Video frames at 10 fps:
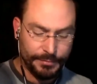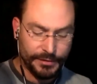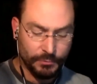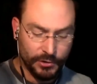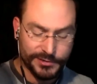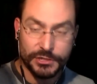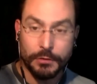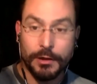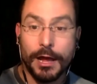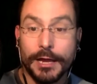benchmark is
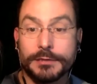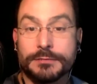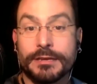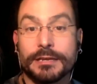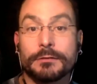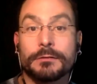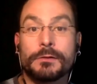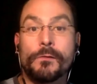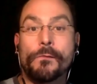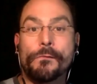so high to meet.
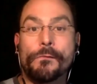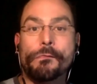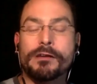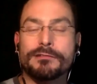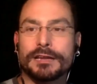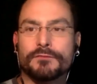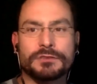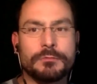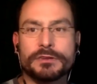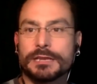Like, for
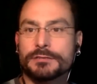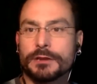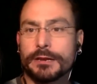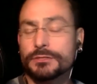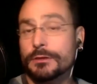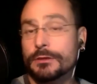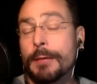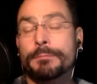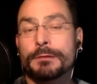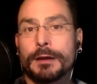some reason, that's what I hear. So that
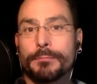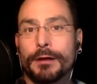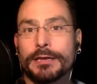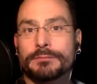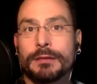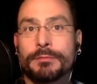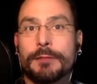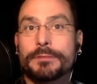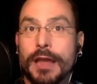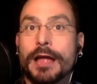might be my bias. Maybe
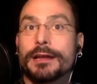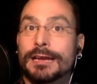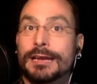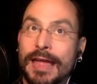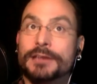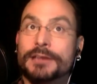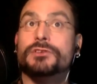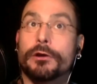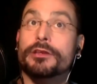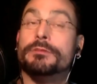I'm not against
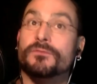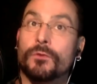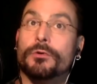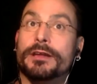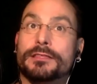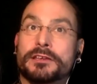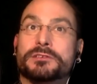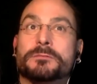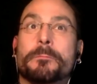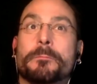arguments for
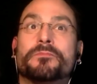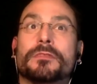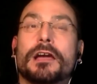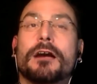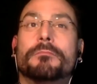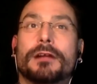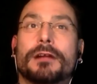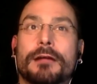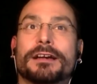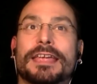atheism. I'm
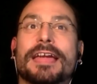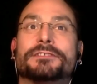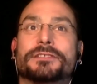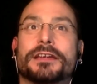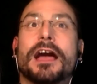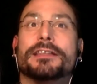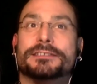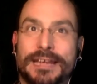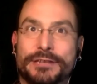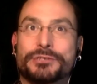against the
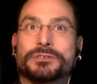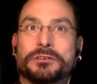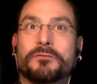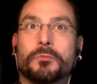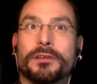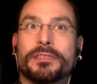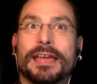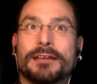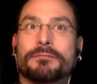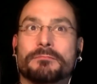connotation of what
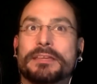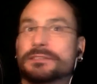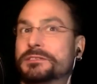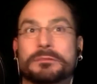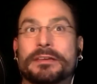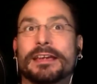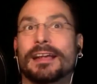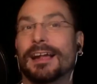that means to me.